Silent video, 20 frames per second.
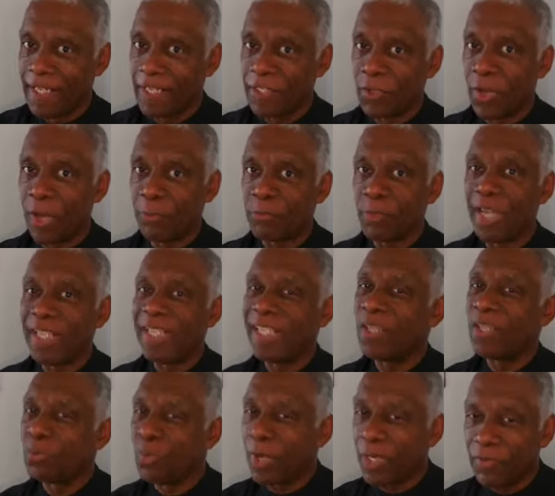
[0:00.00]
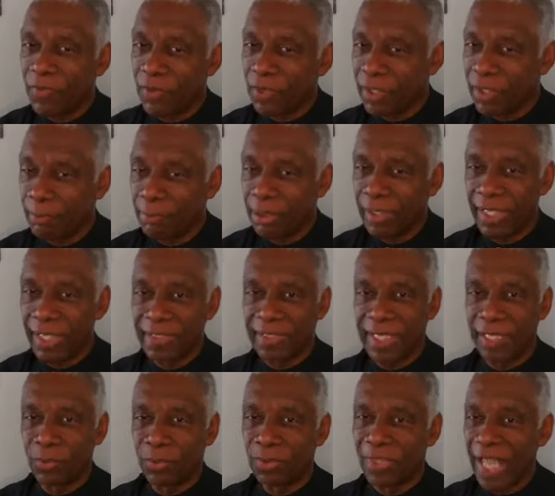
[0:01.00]
So I'm trying to get rid of their complaints.
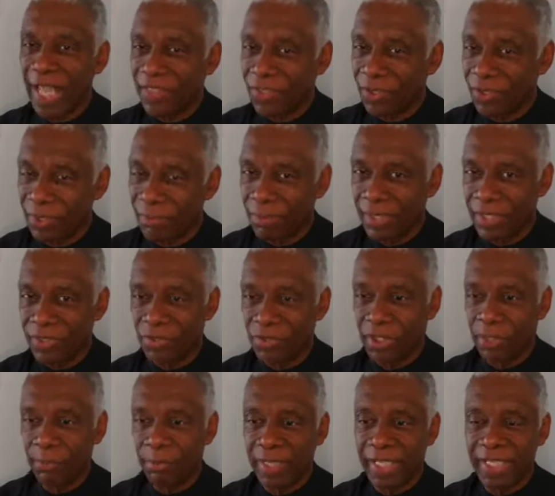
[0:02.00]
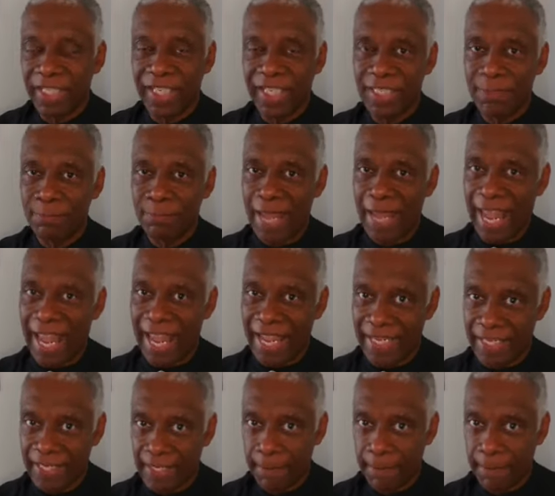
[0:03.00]
I don't like their complaints. Their complaining is bad.